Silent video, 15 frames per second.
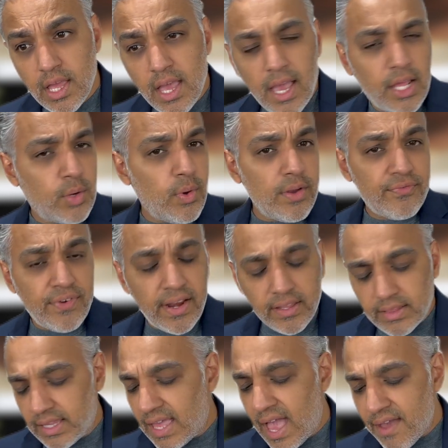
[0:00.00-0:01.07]
And quite
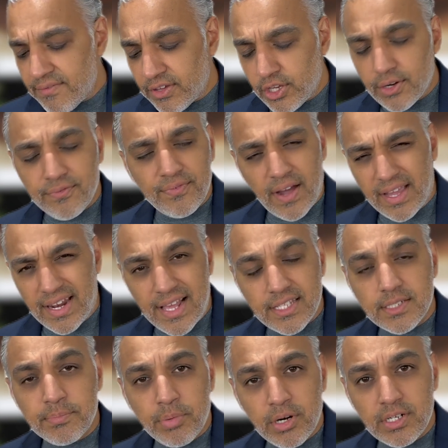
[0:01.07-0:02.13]
frankly, having your
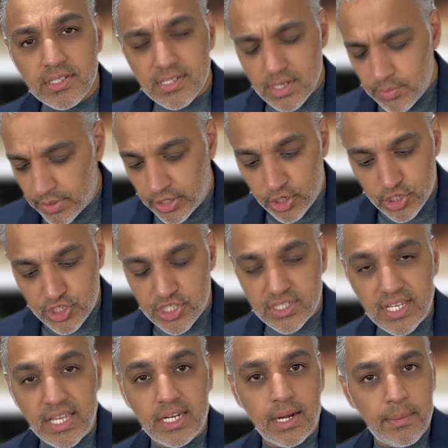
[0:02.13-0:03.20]
finance person
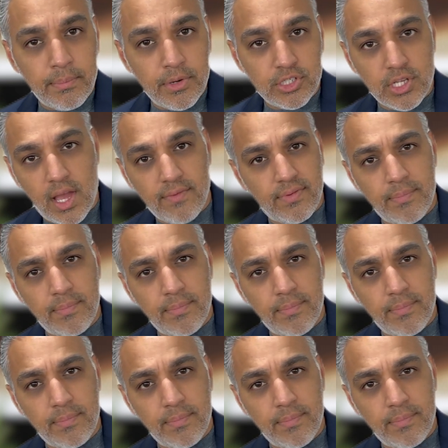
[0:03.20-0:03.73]
regurgitate numbers off